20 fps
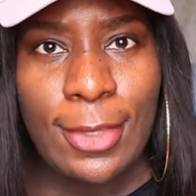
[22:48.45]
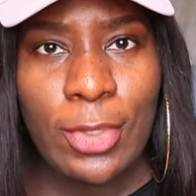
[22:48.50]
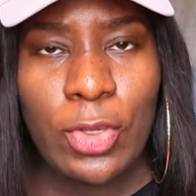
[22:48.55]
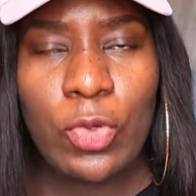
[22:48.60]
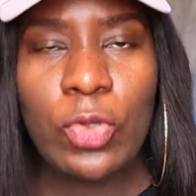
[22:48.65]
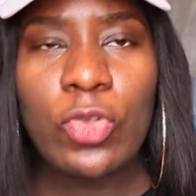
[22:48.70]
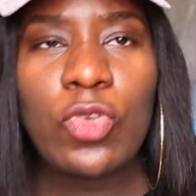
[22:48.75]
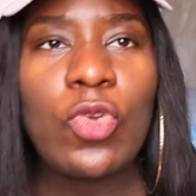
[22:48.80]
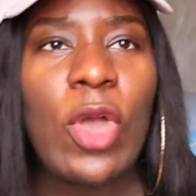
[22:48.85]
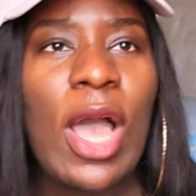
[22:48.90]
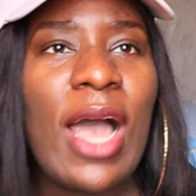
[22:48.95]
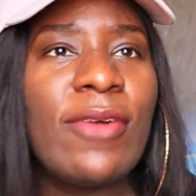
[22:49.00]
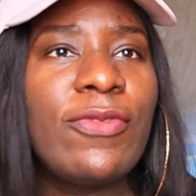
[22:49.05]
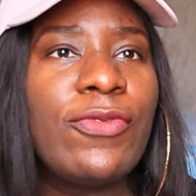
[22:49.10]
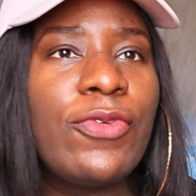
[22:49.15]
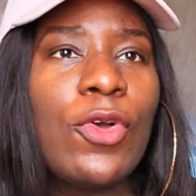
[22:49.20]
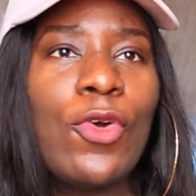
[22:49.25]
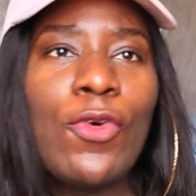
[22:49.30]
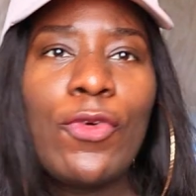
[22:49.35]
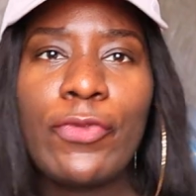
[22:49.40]
They just want to
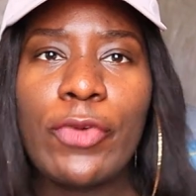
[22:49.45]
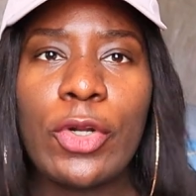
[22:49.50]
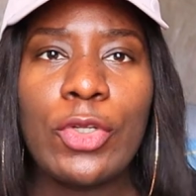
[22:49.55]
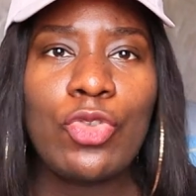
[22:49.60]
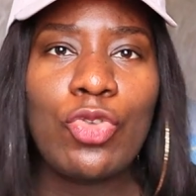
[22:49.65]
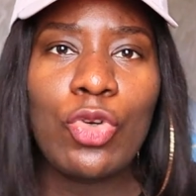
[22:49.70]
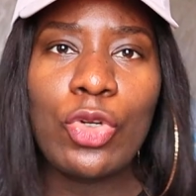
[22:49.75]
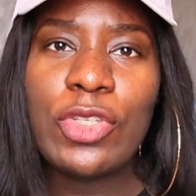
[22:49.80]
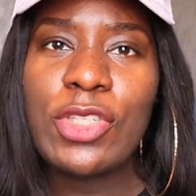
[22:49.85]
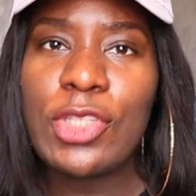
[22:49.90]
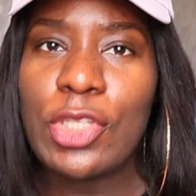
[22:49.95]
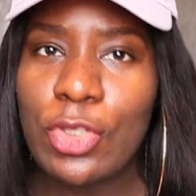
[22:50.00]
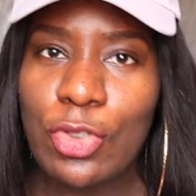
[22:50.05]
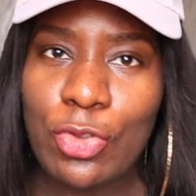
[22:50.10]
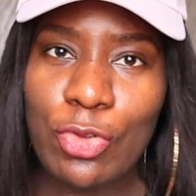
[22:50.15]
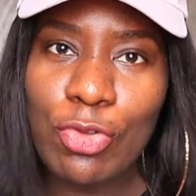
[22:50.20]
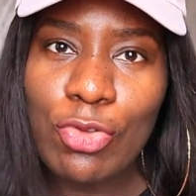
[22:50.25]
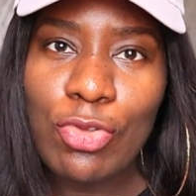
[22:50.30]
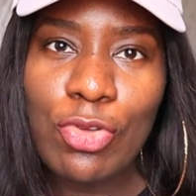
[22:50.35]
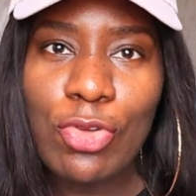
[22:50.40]
have front row
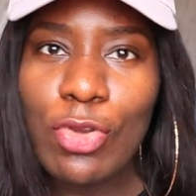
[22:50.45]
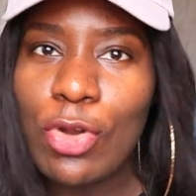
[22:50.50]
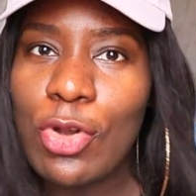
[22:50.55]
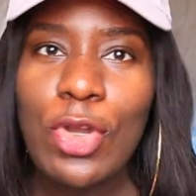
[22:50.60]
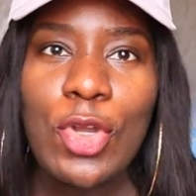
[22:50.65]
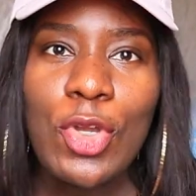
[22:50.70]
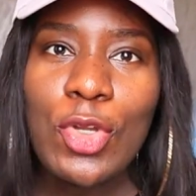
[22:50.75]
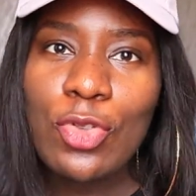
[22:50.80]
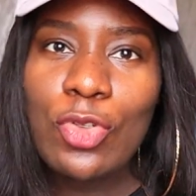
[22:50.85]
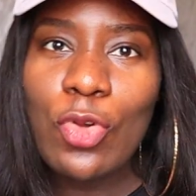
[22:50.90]
seats to, you know,